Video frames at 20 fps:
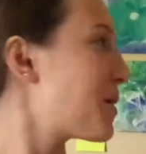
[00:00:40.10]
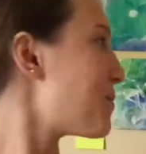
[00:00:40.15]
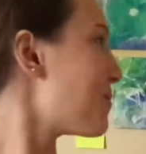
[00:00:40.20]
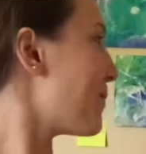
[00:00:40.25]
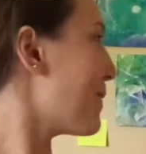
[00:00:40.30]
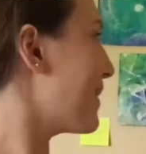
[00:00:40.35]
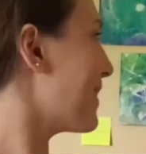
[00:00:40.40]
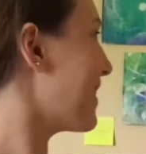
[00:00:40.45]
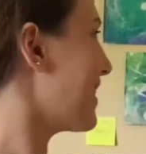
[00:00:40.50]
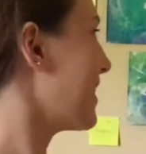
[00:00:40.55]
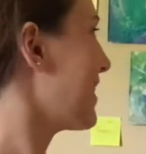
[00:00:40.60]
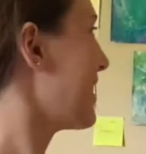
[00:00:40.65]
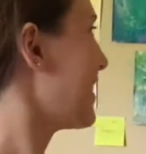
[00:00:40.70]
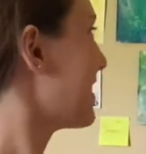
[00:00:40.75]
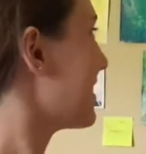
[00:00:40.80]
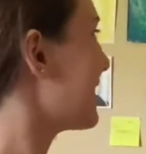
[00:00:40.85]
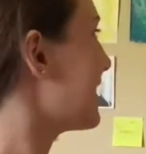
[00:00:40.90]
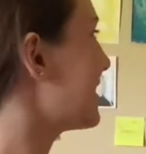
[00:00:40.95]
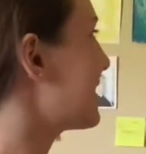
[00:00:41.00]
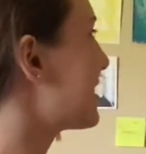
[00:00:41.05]
But
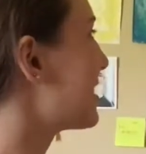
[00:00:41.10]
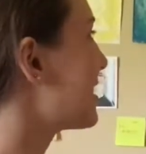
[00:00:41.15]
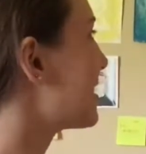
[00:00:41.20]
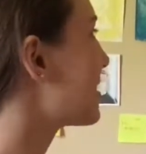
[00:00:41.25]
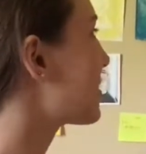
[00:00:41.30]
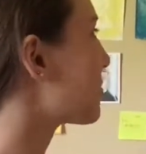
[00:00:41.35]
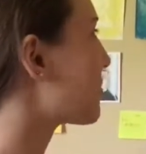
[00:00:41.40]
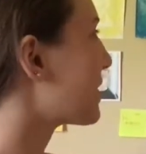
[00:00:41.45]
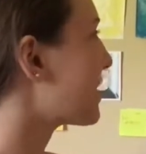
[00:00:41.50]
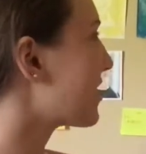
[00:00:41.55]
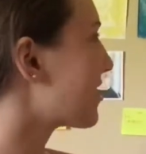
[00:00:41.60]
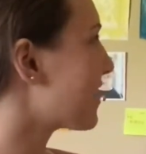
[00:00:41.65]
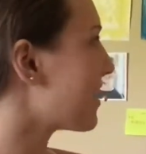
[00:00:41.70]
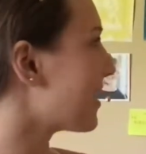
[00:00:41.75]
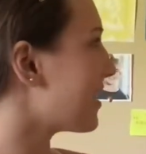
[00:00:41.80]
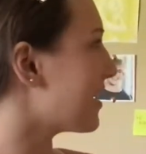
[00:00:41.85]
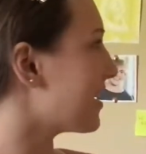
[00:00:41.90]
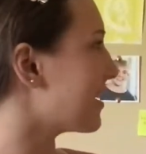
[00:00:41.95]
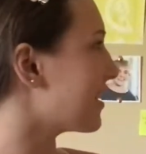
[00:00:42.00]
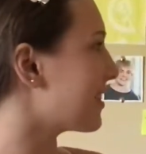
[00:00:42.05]
this is one of
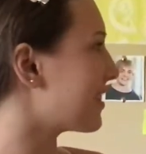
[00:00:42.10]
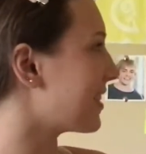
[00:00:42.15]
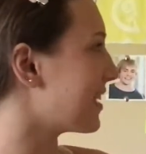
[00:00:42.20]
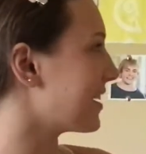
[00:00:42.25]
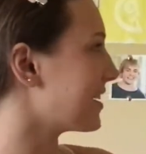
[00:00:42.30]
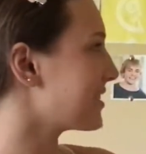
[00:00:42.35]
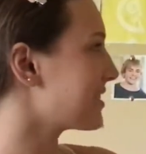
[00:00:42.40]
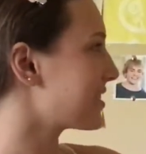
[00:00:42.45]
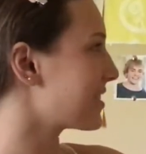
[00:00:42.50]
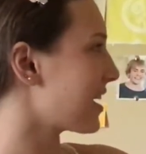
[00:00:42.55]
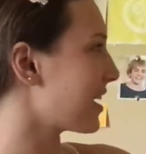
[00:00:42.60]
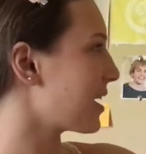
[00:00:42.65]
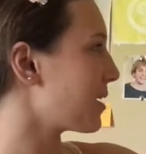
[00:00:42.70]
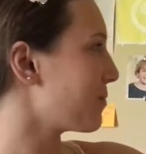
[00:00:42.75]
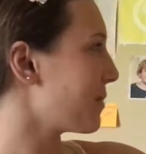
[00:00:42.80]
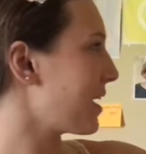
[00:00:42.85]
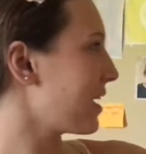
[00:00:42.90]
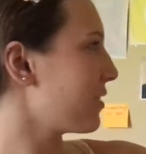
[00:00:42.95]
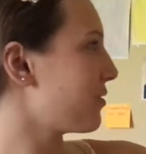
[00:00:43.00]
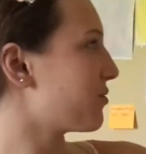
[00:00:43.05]
the things that I
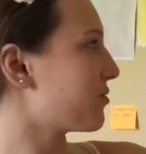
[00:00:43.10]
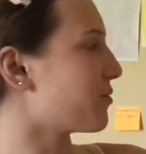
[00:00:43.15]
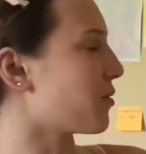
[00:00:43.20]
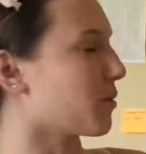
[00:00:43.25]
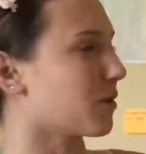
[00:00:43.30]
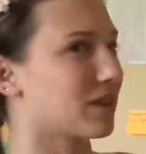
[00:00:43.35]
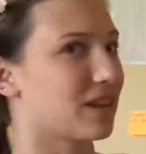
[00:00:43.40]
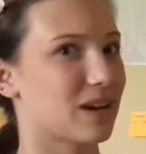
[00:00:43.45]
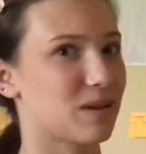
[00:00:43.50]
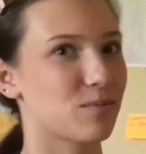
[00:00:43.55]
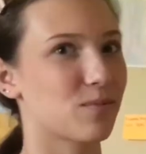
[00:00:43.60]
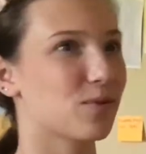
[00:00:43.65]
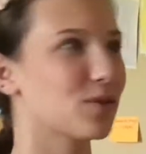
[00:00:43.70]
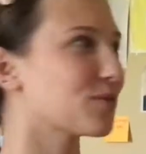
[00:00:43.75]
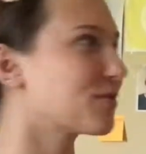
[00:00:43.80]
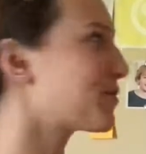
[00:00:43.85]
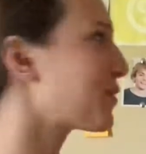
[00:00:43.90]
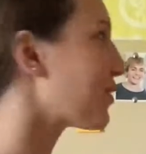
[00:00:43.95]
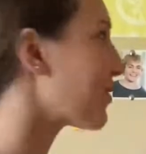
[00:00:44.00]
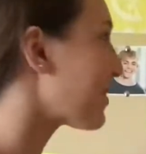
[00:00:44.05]
made for that
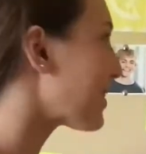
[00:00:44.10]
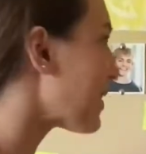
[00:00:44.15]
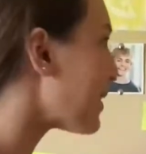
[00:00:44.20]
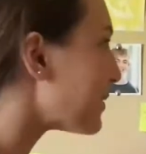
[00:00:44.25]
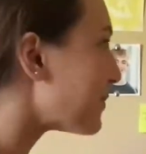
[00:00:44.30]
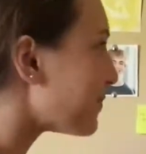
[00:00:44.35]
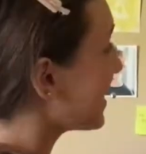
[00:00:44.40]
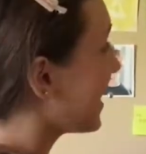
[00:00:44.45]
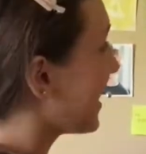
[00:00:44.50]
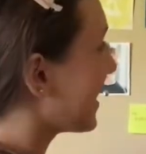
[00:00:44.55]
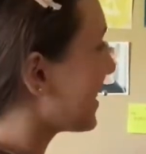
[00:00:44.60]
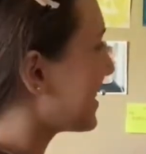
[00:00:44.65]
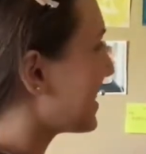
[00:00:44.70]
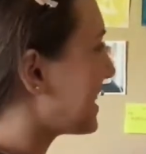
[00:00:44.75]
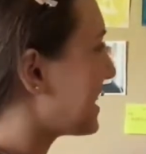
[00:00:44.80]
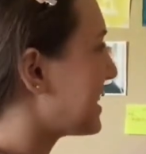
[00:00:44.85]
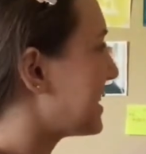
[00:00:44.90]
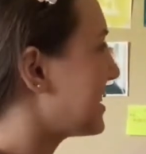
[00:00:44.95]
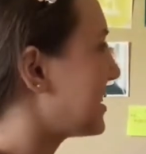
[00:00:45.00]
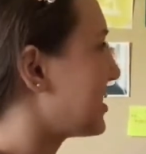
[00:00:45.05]
portfolio, and
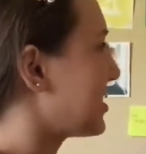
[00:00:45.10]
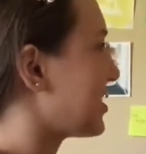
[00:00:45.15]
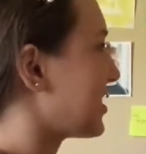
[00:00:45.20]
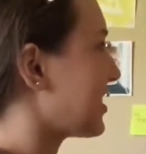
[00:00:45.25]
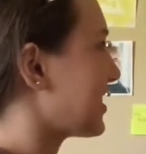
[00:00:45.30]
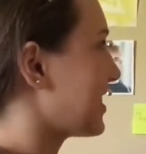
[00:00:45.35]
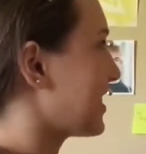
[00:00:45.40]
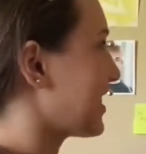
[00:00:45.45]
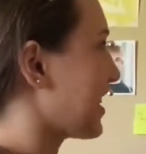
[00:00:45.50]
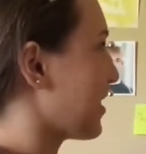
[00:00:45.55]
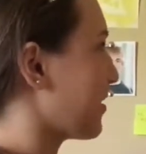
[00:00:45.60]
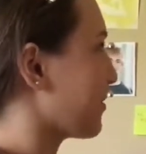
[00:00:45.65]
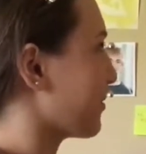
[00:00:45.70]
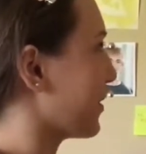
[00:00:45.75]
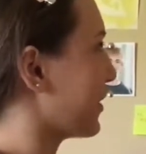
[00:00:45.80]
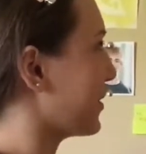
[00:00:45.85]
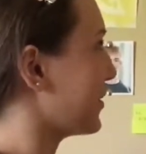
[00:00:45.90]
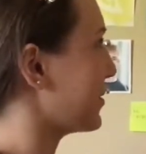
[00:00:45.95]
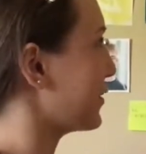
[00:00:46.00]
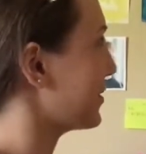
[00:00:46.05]
it's just a
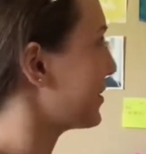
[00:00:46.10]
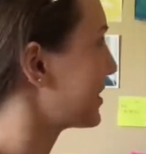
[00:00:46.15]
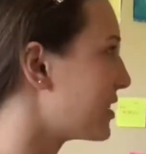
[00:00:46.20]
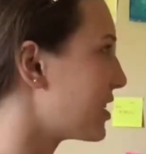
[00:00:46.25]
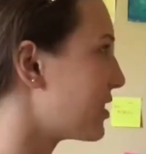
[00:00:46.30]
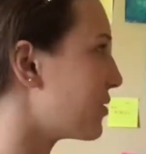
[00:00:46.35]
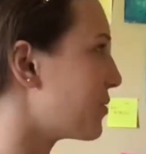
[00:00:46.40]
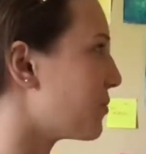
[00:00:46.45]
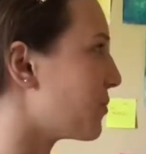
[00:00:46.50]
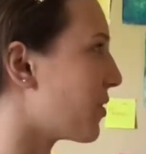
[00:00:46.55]
rose done in